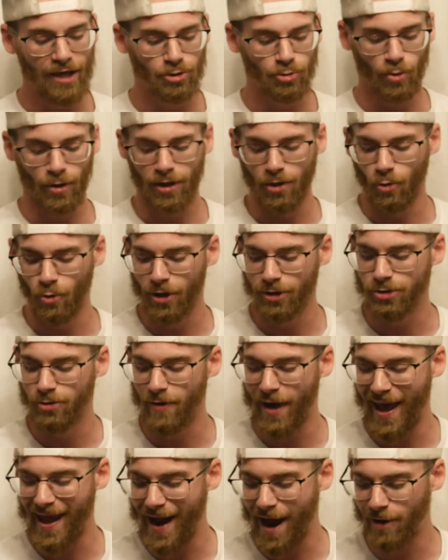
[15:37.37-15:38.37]
we're going to
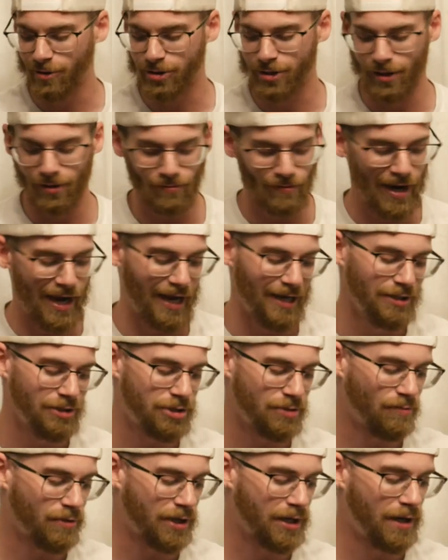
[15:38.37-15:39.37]
head out to the range
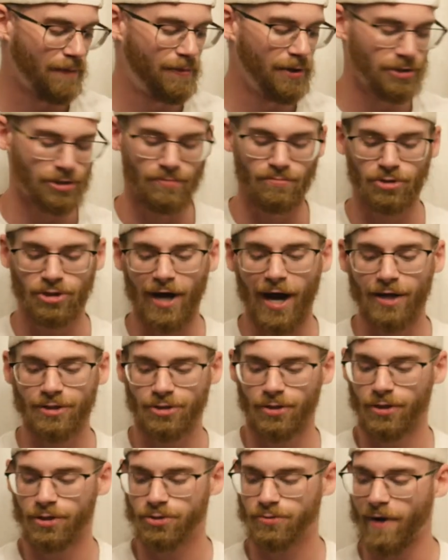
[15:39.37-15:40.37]
and we're going to put some shots
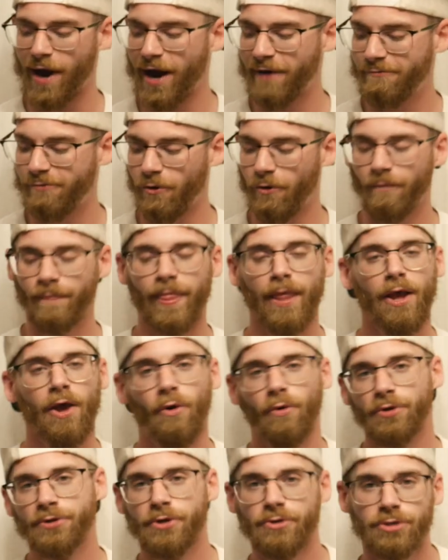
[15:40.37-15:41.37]
to this rifle.
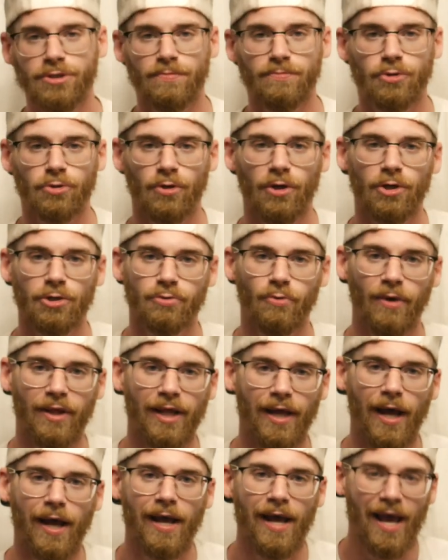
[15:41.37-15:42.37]
We'll do some drills with
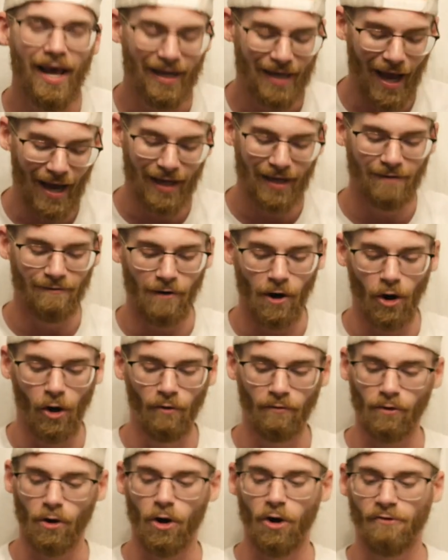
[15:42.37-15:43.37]
it, kind of give our
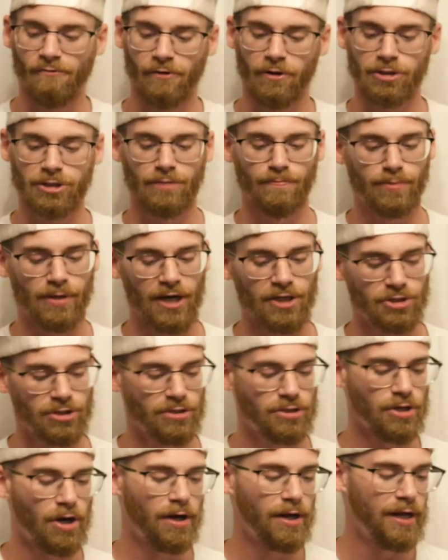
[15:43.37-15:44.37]
overall first
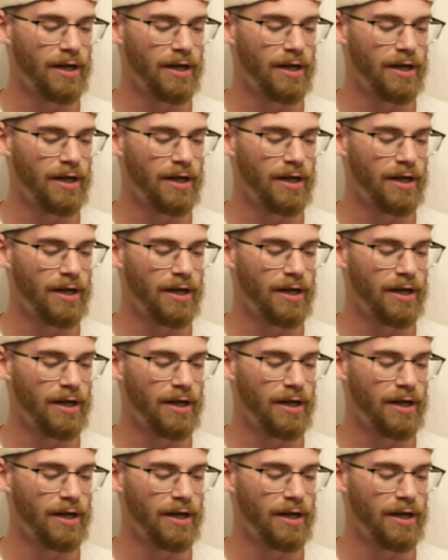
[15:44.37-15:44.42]
impressions on